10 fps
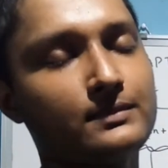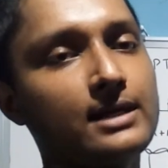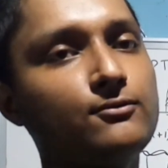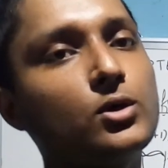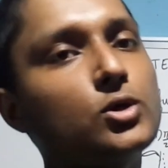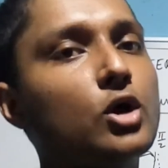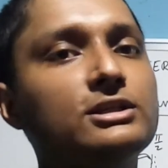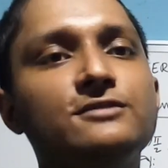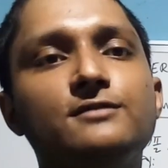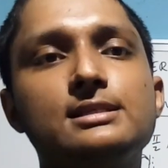Therefore,
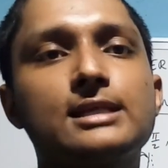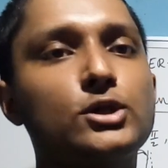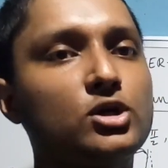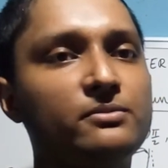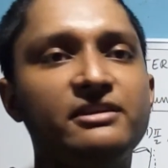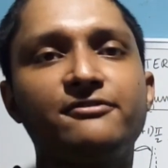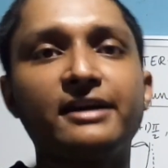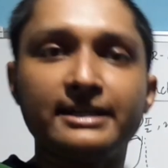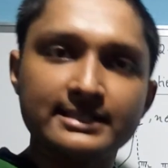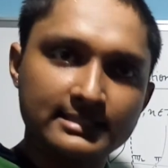cot inverse cannot be
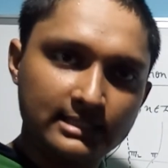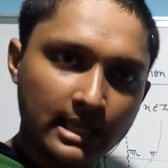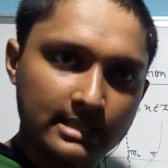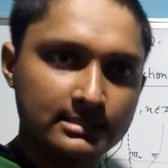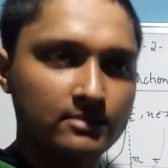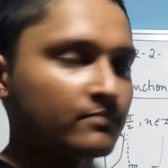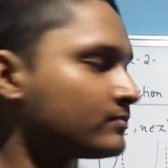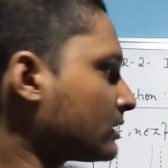defined in such a case.